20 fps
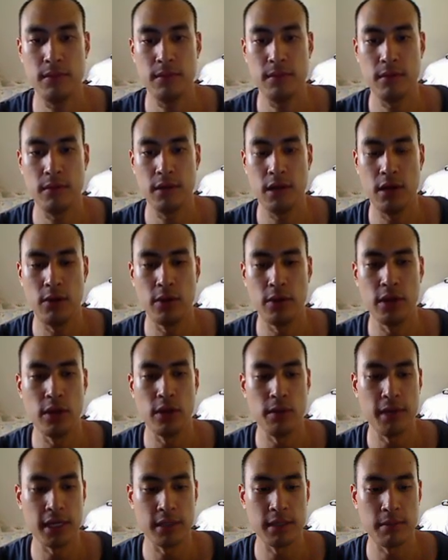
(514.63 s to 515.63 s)
We can go
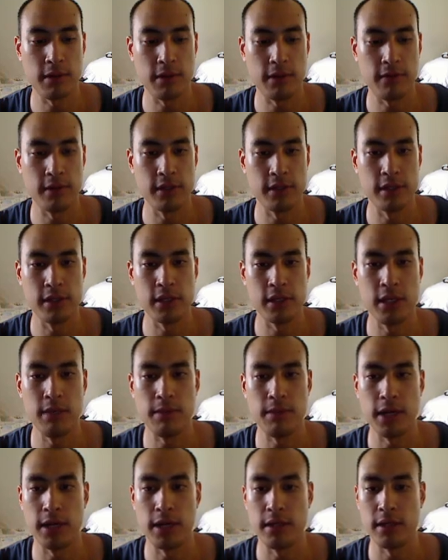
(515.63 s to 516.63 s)
back to preferences, key
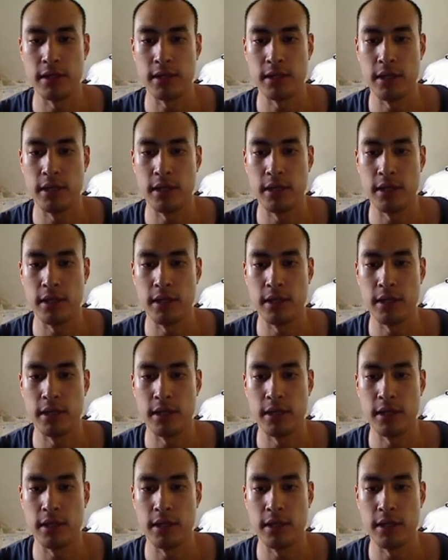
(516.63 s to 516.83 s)
bindings,